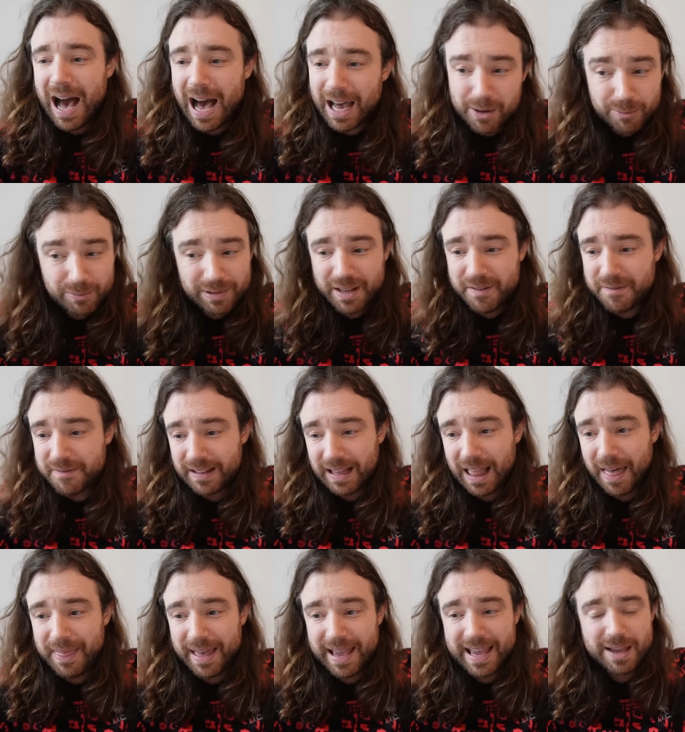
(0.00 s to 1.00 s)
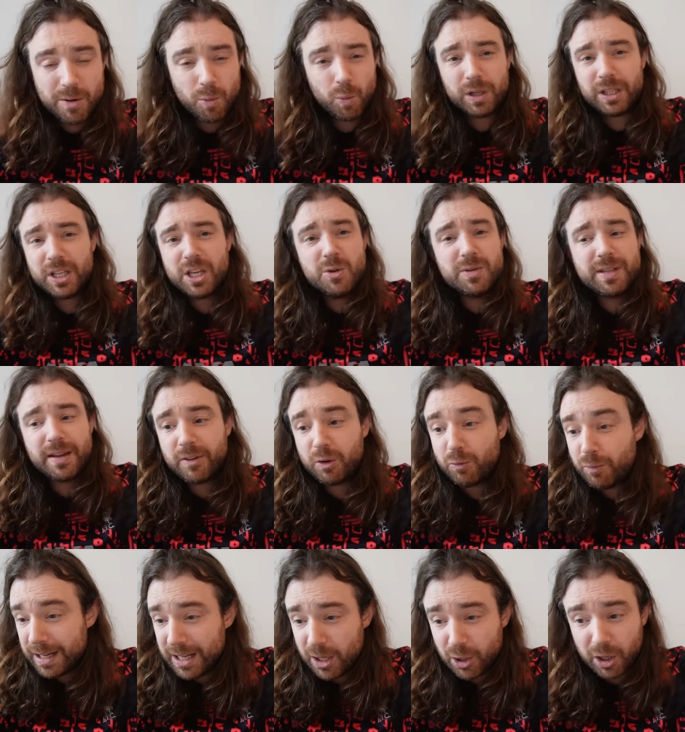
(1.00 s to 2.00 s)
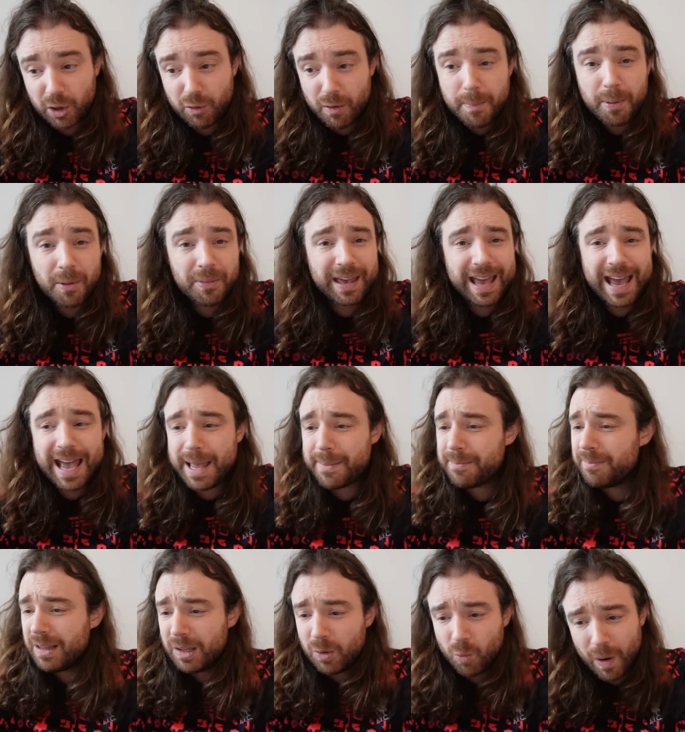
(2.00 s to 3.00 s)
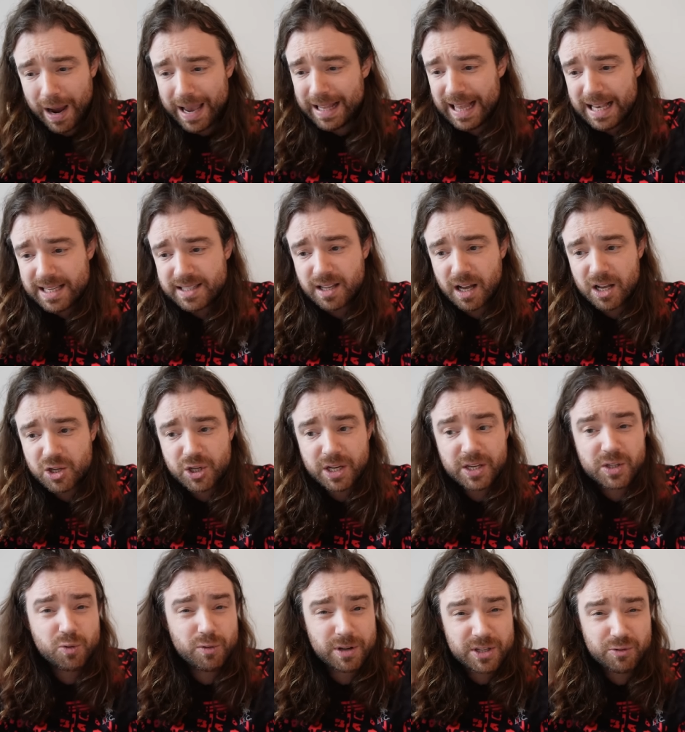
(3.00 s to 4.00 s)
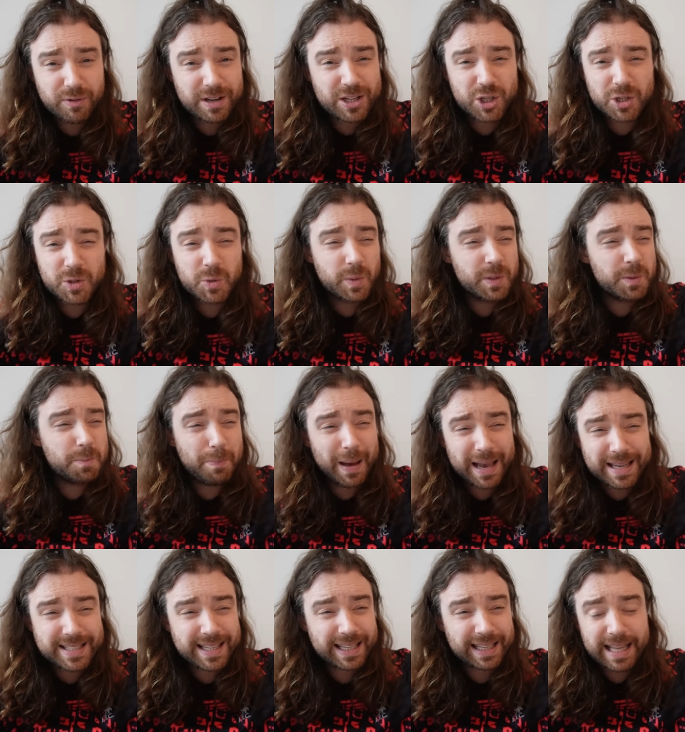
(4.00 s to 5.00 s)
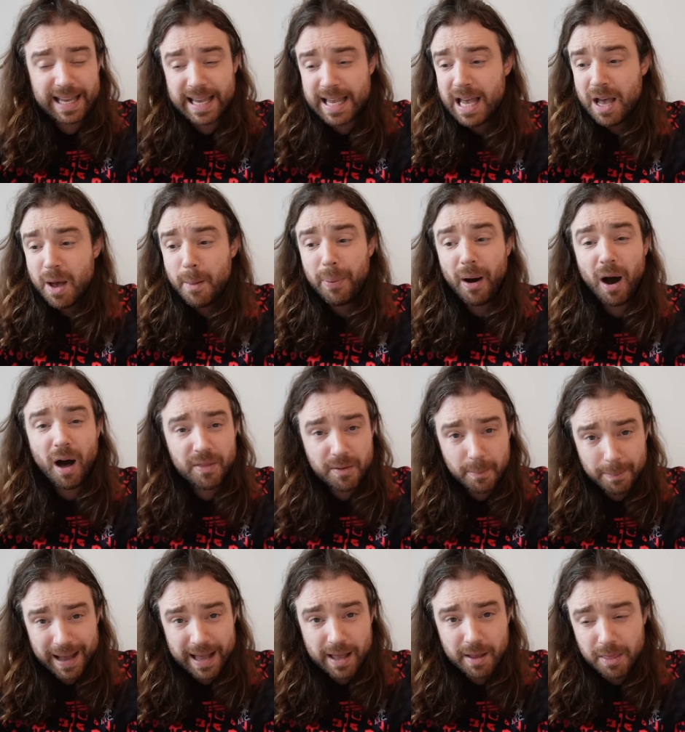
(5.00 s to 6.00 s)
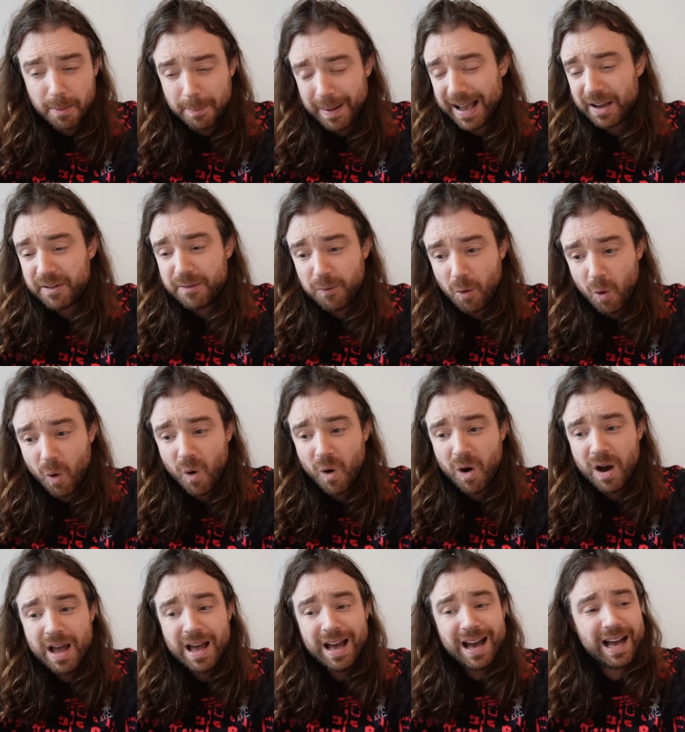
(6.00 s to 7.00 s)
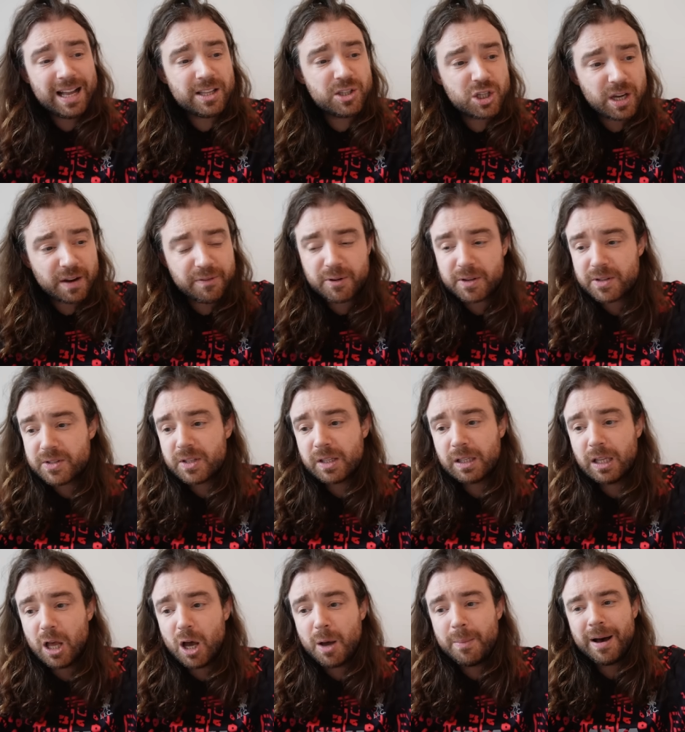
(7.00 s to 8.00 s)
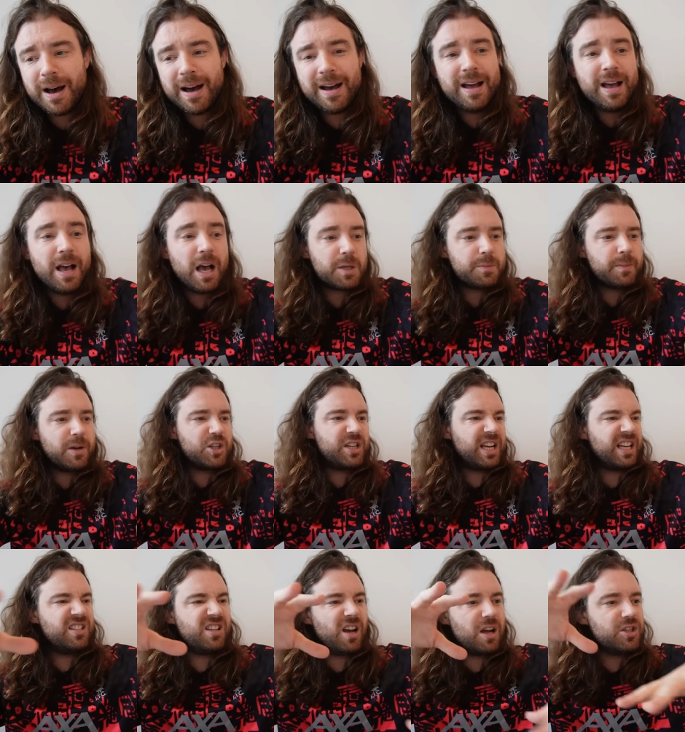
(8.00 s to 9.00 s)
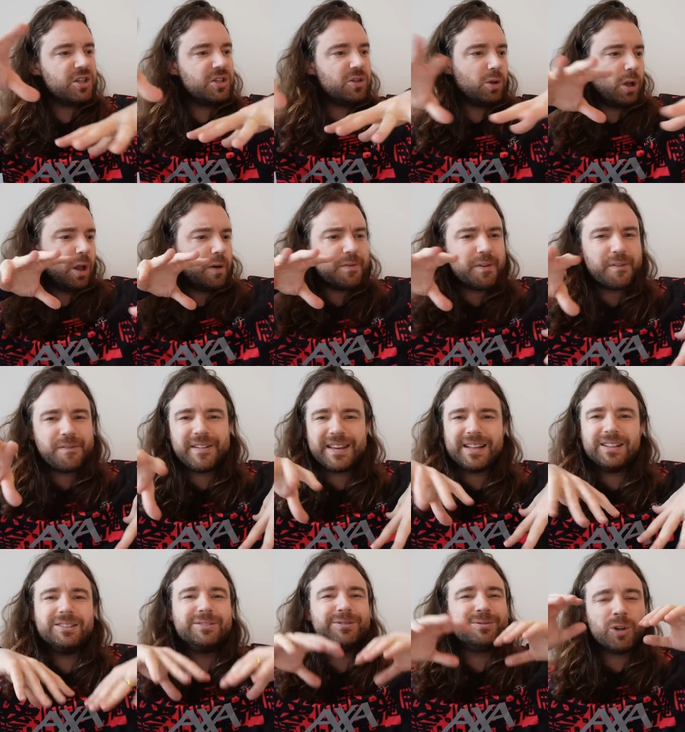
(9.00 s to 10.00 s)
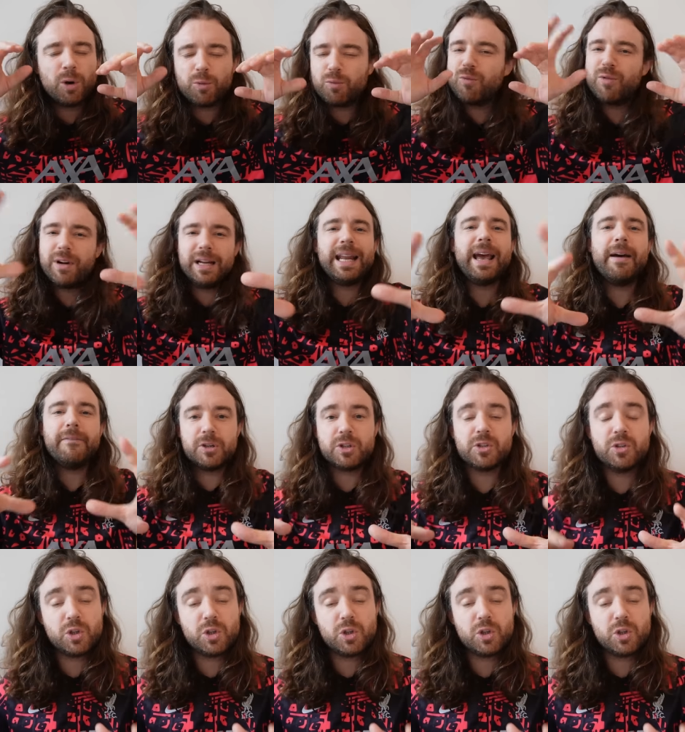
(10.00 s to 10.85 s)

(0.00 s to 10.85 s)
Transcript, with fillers: I don't really feel like they Will Hughes ever really got a grip on the game. Way less touches. Chris Richards was basically part of the back of the back four, and Jefferson Lerma, as much as he had touches all over the field, not really ever